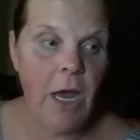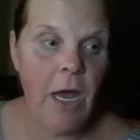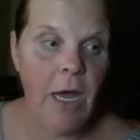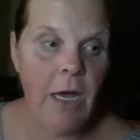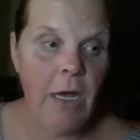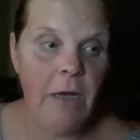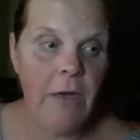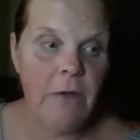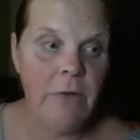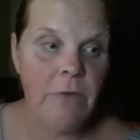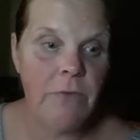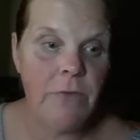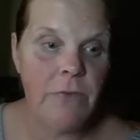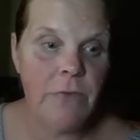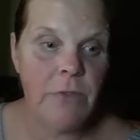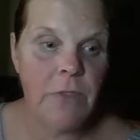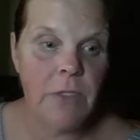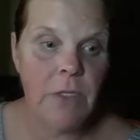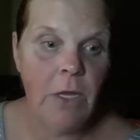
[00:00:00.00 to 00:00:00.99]

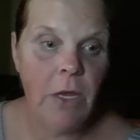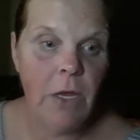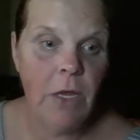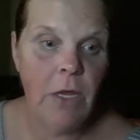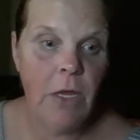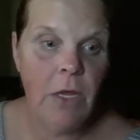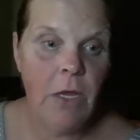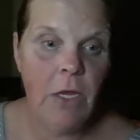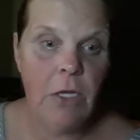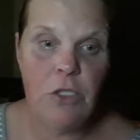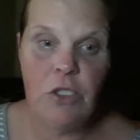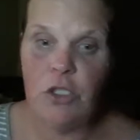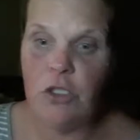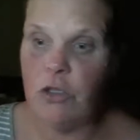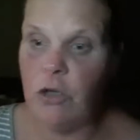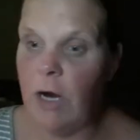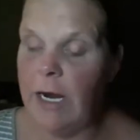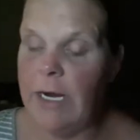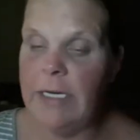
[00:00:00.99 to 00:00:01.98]
of
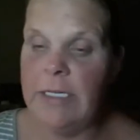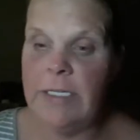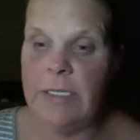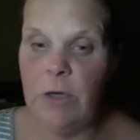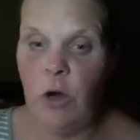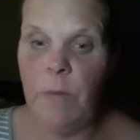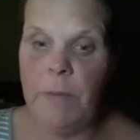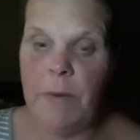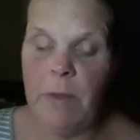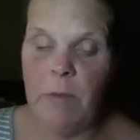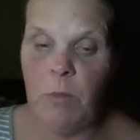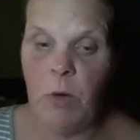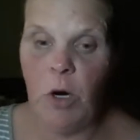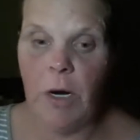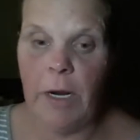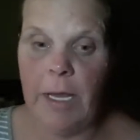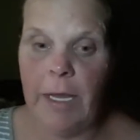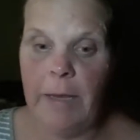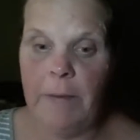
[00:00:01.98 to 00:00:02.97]
trying to open the
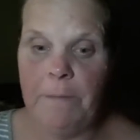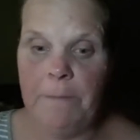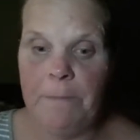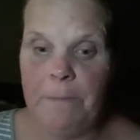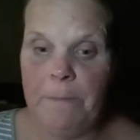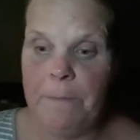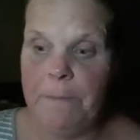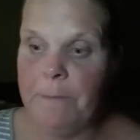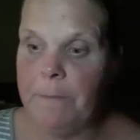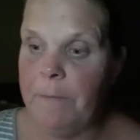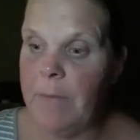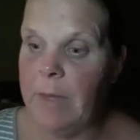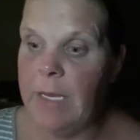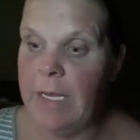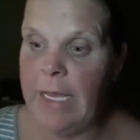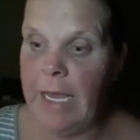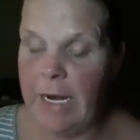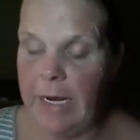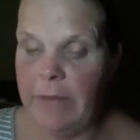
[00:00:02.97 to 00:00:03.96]
market,
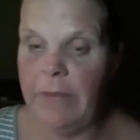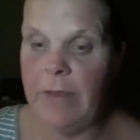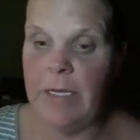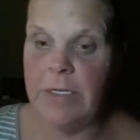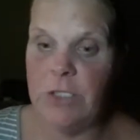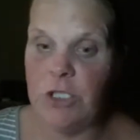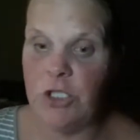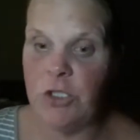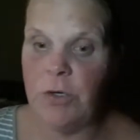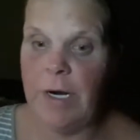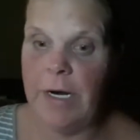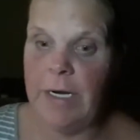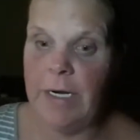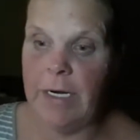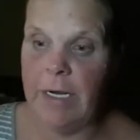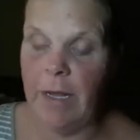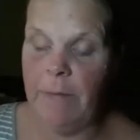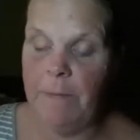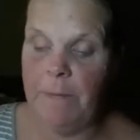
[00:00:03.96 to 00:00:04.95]
getting things
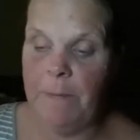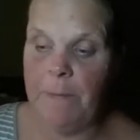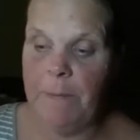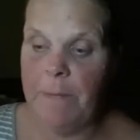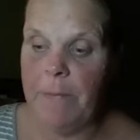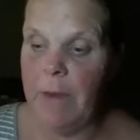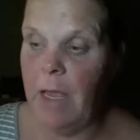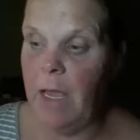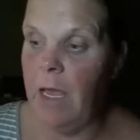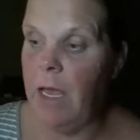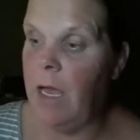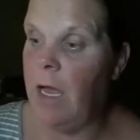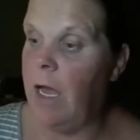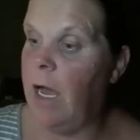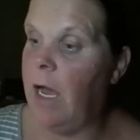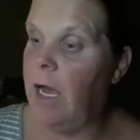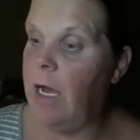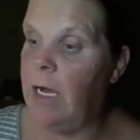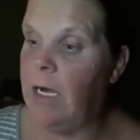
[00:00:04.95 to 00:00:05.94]
straightened up,
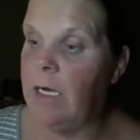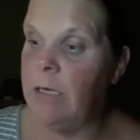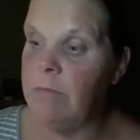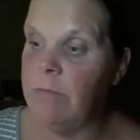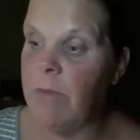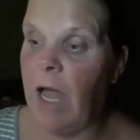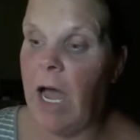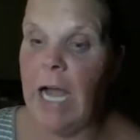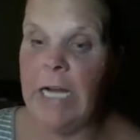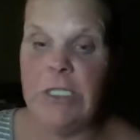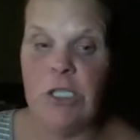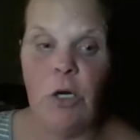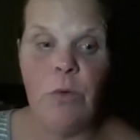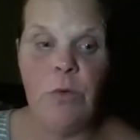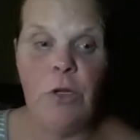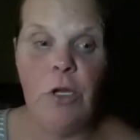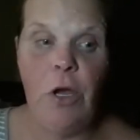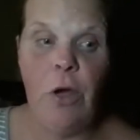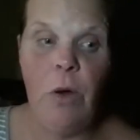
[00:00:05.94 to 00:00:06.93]
um, I
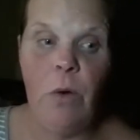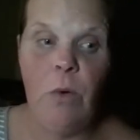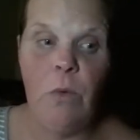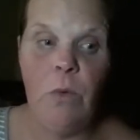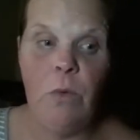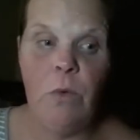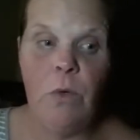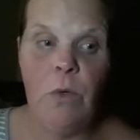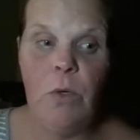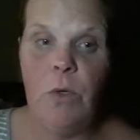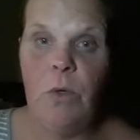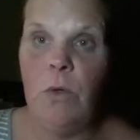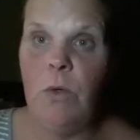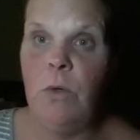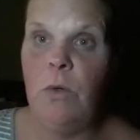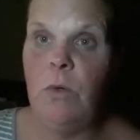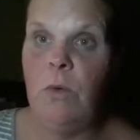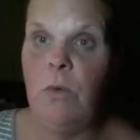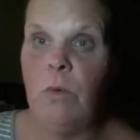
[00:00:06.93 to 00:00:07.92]
don't know
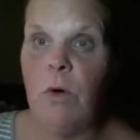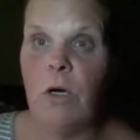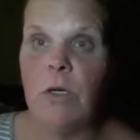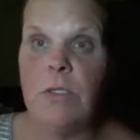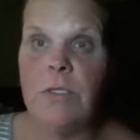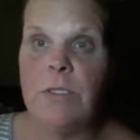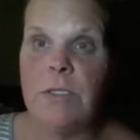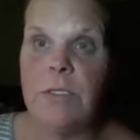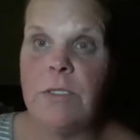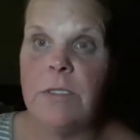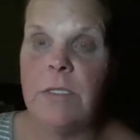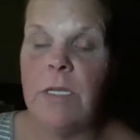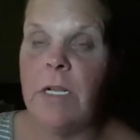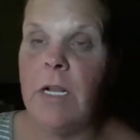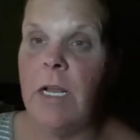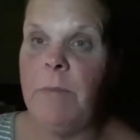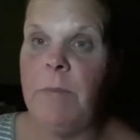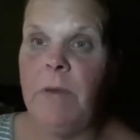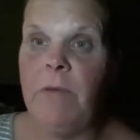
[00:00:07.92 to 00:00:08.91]
who works the
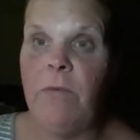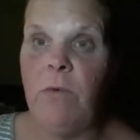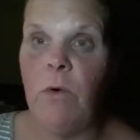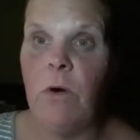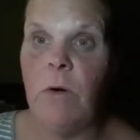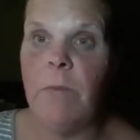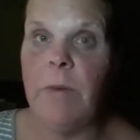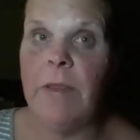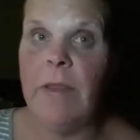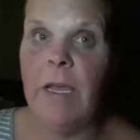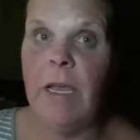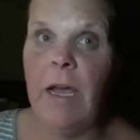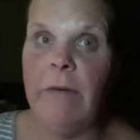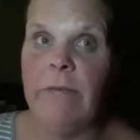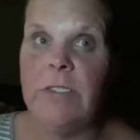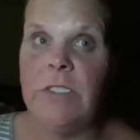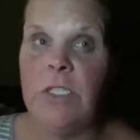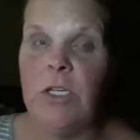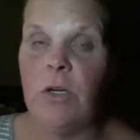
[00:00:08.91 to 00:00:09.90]
night before, but they
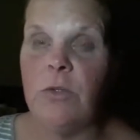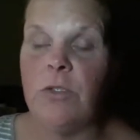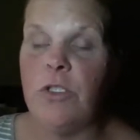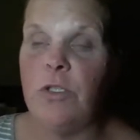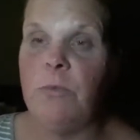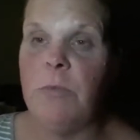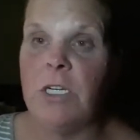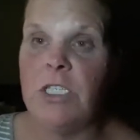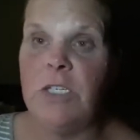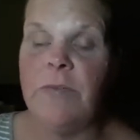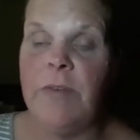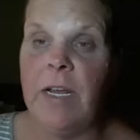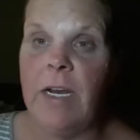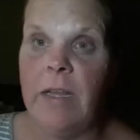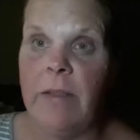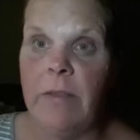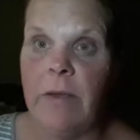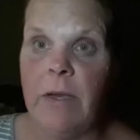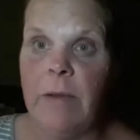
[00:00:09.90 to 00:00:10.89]
obviously don't do much of
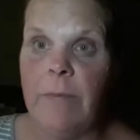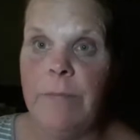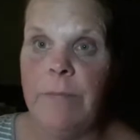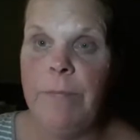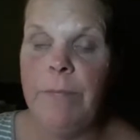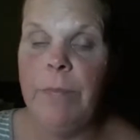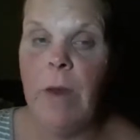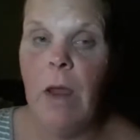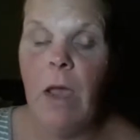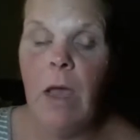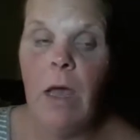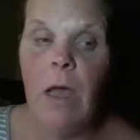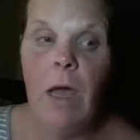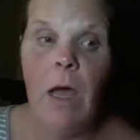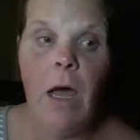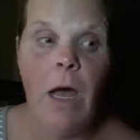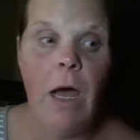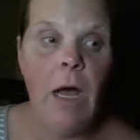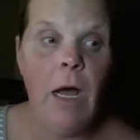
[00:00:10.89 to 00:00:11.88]
anything.
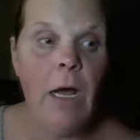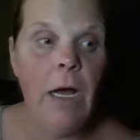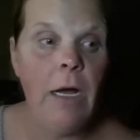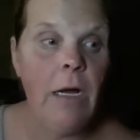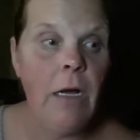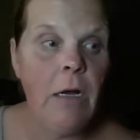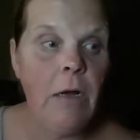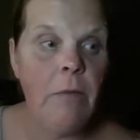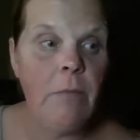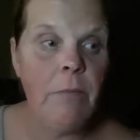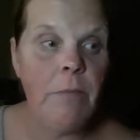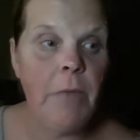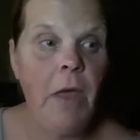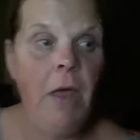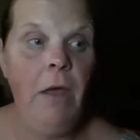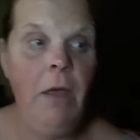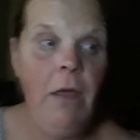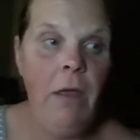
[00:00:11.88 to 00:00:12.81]
Um,